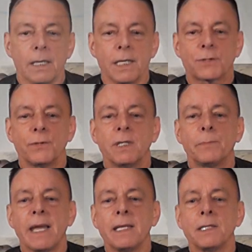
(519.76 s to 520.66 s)
History
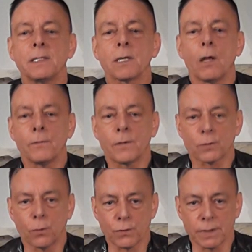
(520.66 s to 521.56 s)
depends on the
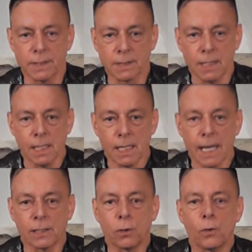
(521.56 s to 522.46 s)
sources,
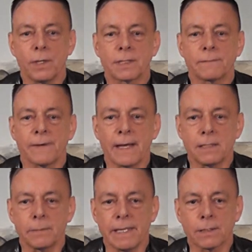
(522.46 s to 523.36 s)
and law is a
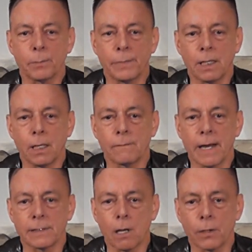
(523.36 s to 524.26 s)
fundamental pillar of
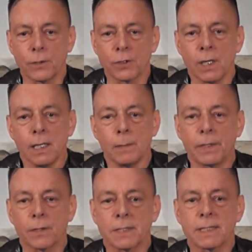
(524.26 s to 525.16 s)
our knowledge
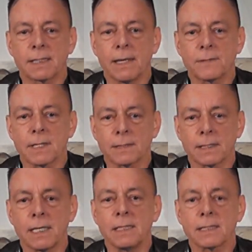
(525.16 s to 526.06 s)
because it gives us
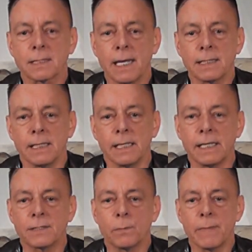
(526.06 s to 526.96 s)
an insight
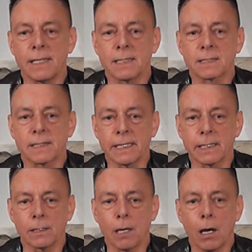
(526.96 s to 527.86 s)
into men's
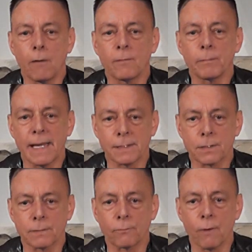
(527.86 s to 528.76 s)
thinking of
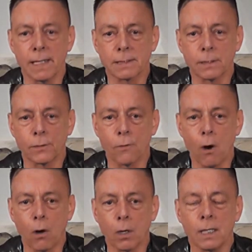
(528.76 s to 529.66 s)
matters of right and
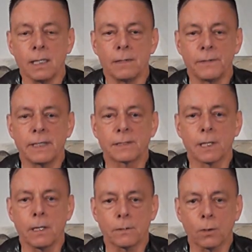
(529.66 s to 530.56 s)
wrong, the
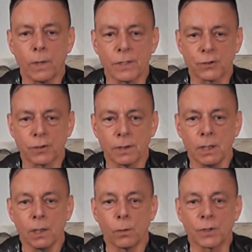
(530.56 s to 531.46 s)
eternal question
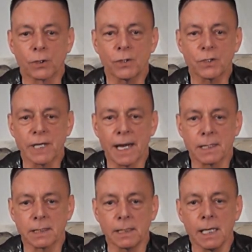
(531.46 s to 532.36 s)
which
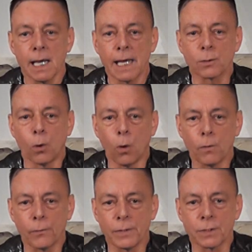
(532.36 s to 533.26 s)
Christianity and all
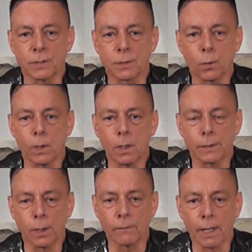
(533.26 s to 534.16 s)
the religions the
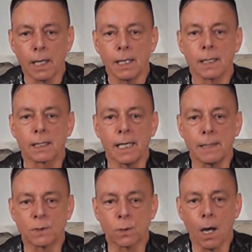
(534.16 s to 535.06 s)
world over
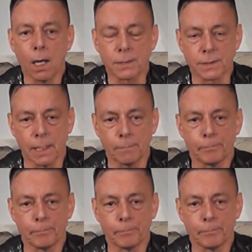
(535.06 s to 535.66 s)
claim to answer.